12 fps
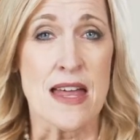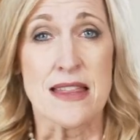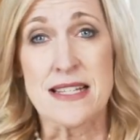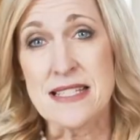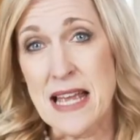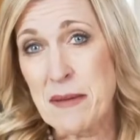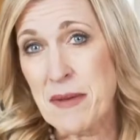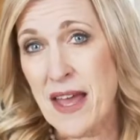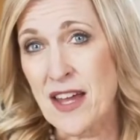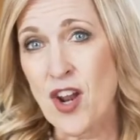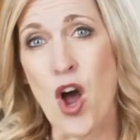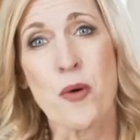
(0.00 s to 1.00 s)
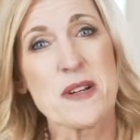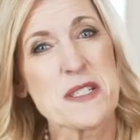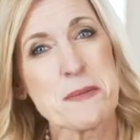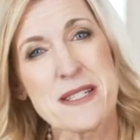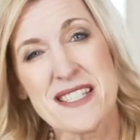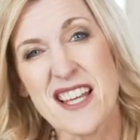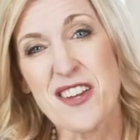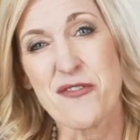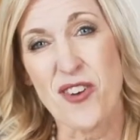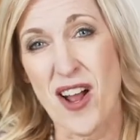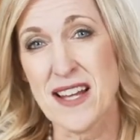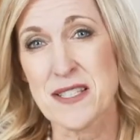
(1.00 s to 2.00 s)
The same can't always be said
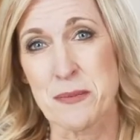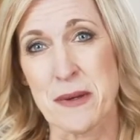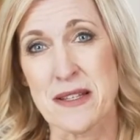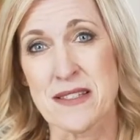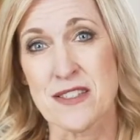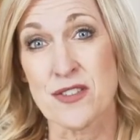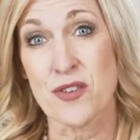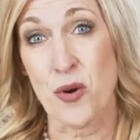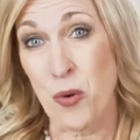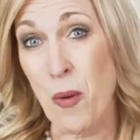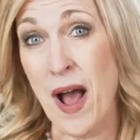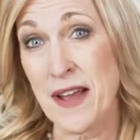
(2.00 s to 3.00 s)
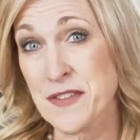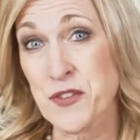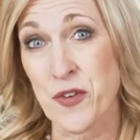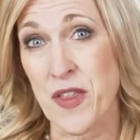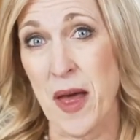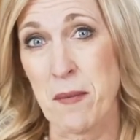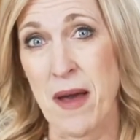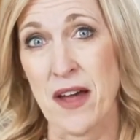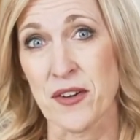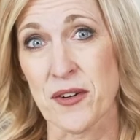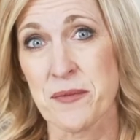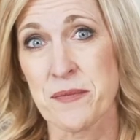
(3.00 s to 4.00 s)
for husbands, or wives for that
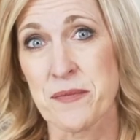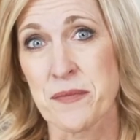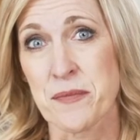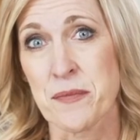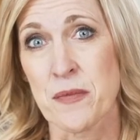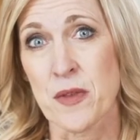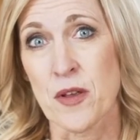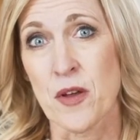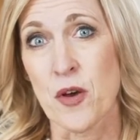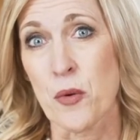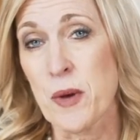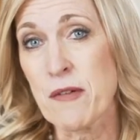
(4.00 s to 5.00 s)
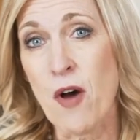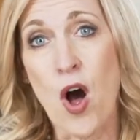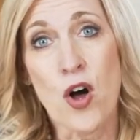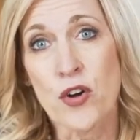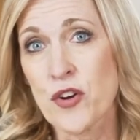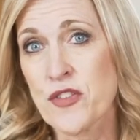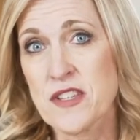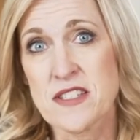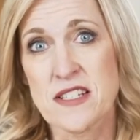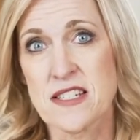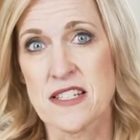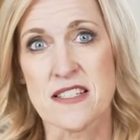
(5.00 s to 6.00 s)
matter. We've all heard the
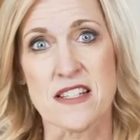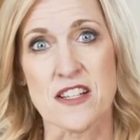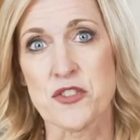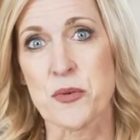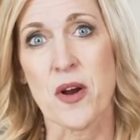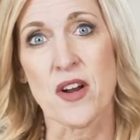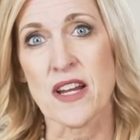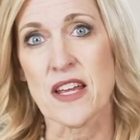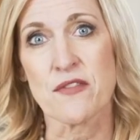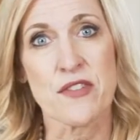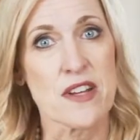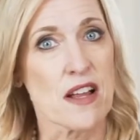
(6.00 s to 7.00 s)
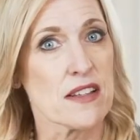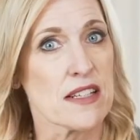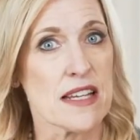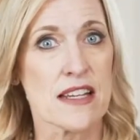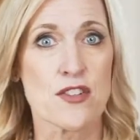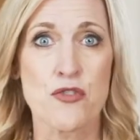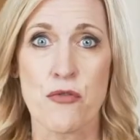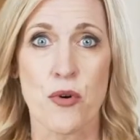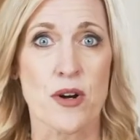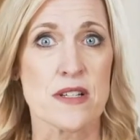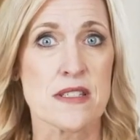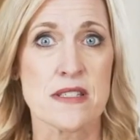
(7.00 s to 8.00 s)
statistics regarding infidelity and
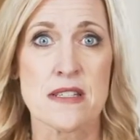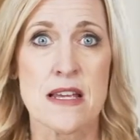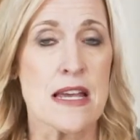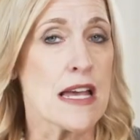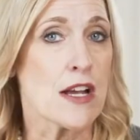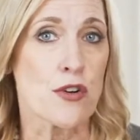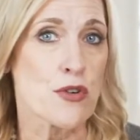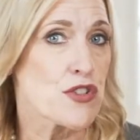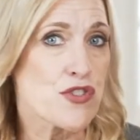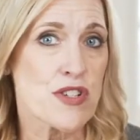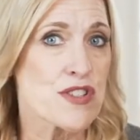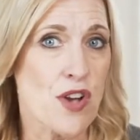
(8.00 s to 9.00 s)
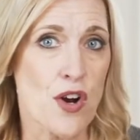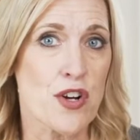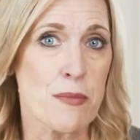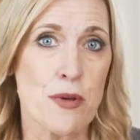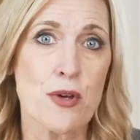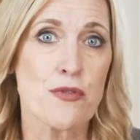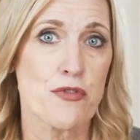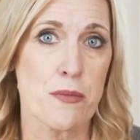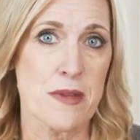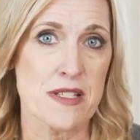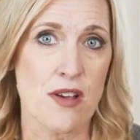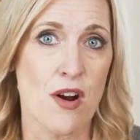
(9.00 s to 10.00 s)
divorce, and Christians aren't immune
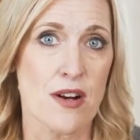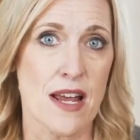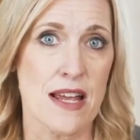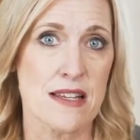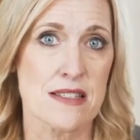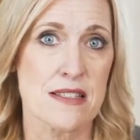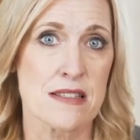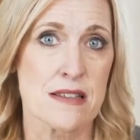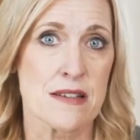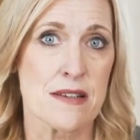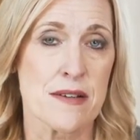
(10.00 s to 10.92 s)
from these heartaches.